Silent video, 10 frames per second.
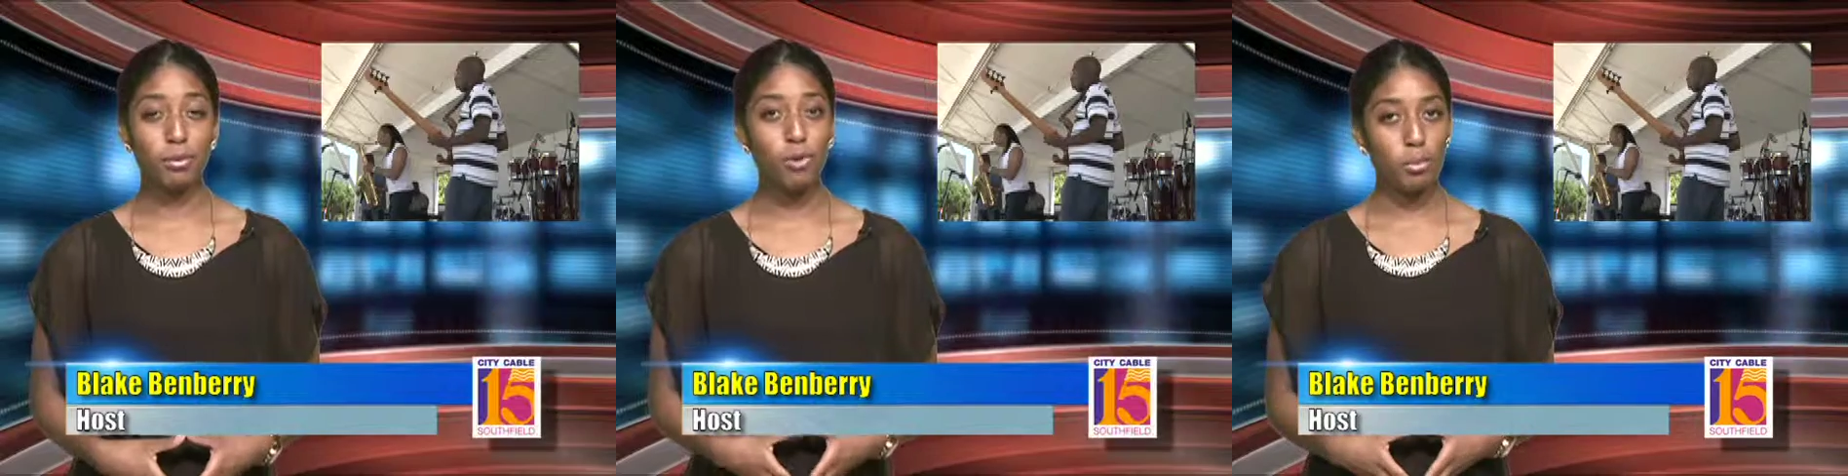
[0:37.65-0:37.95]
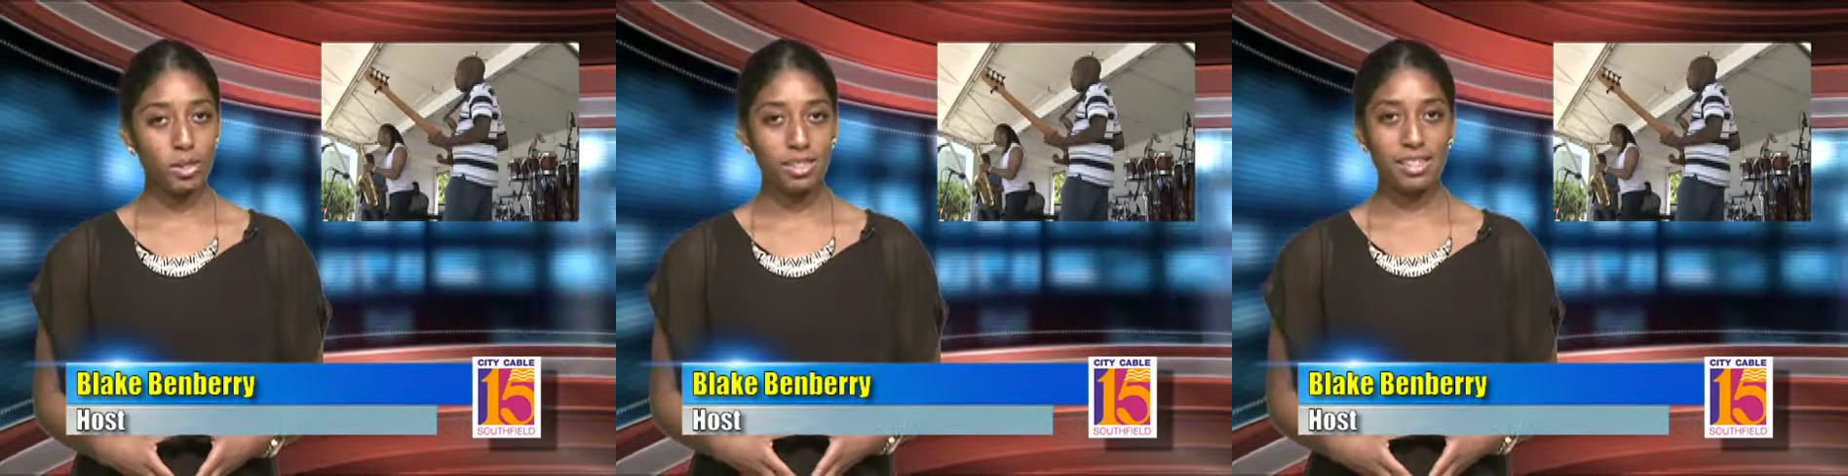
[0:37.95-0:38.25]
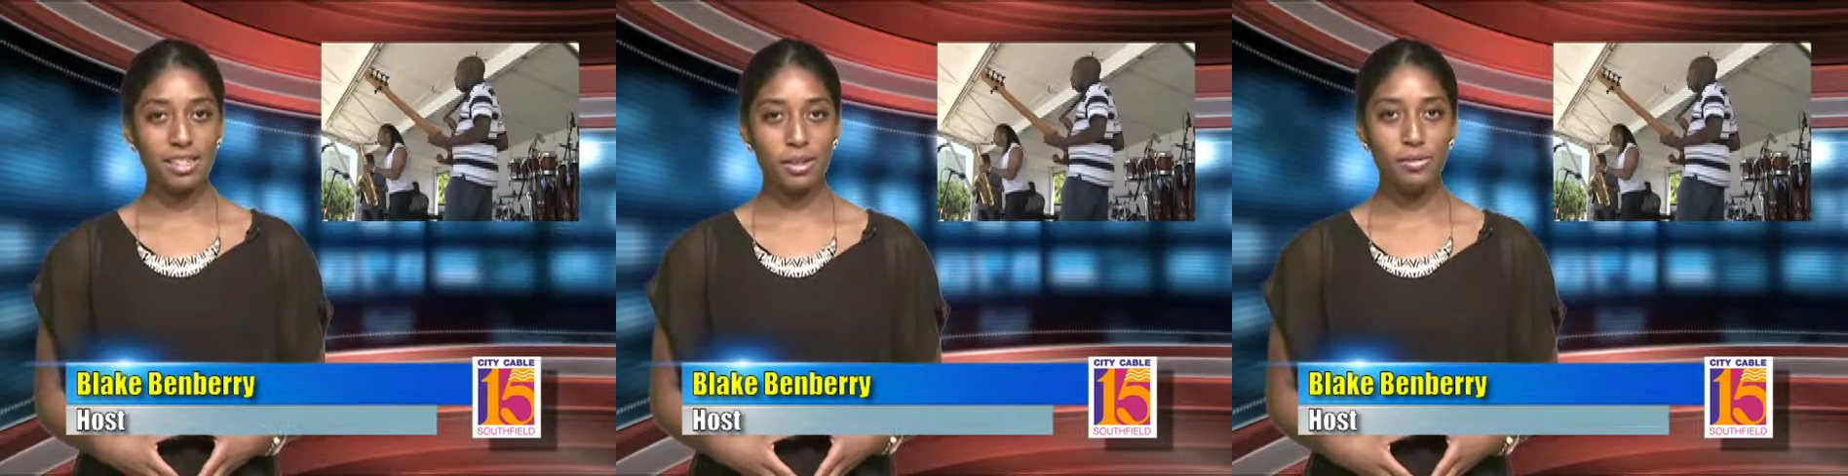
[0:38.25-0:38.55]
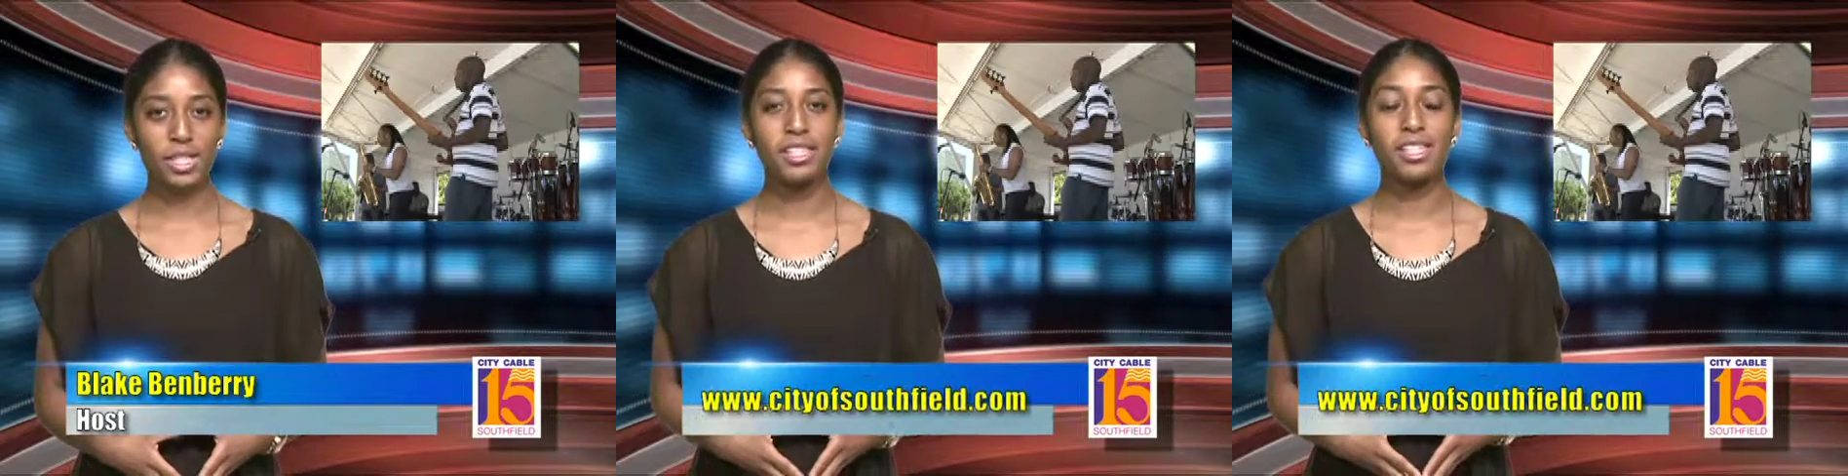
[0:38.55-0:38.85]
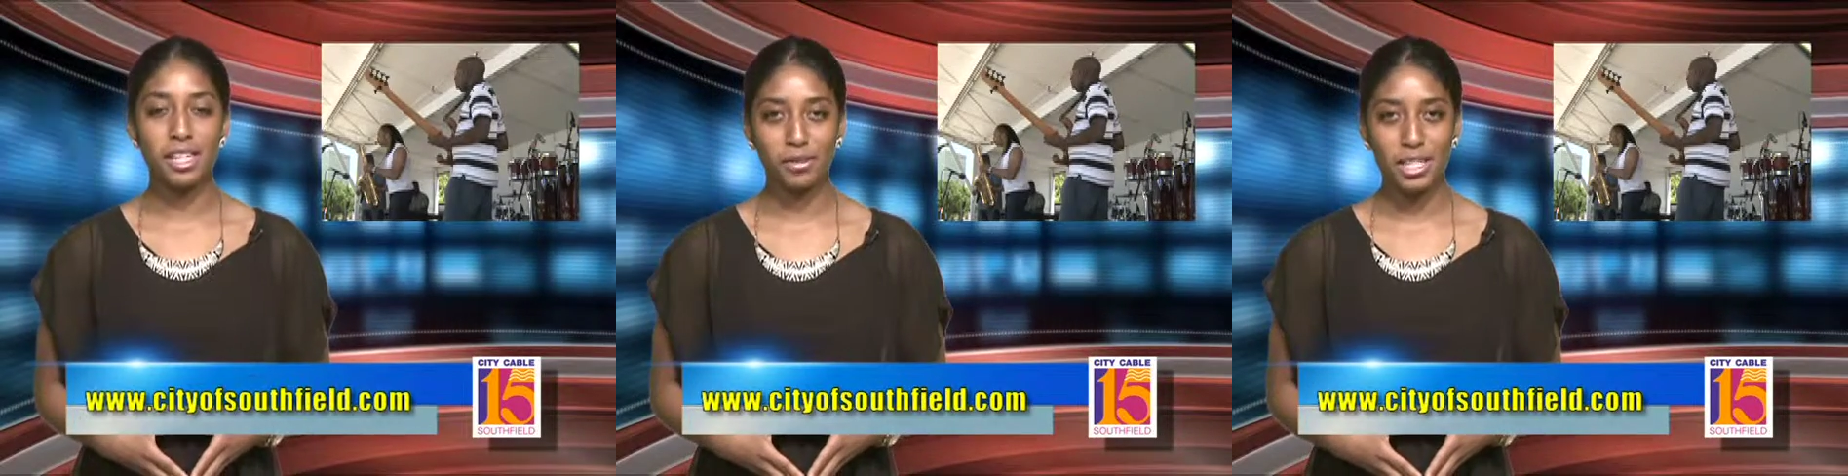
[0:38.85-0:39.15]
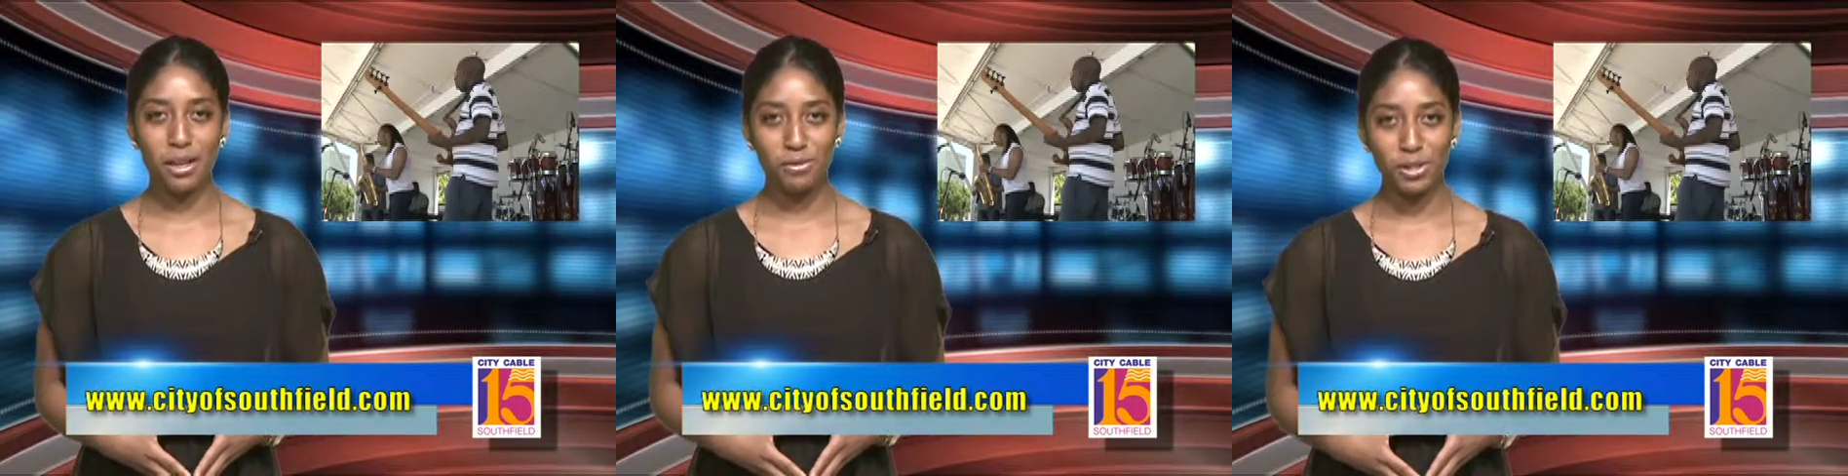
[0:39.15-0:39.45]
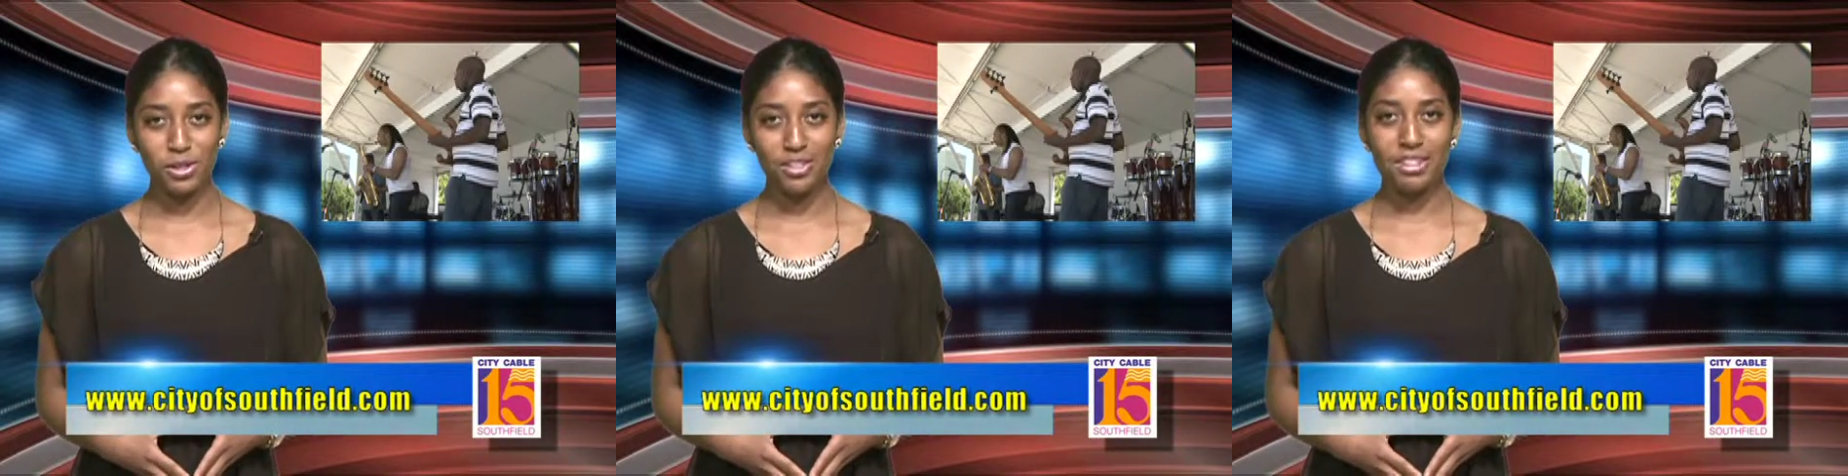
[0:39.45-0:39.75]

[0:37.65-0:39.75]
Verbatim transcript: performances, visit city of southfield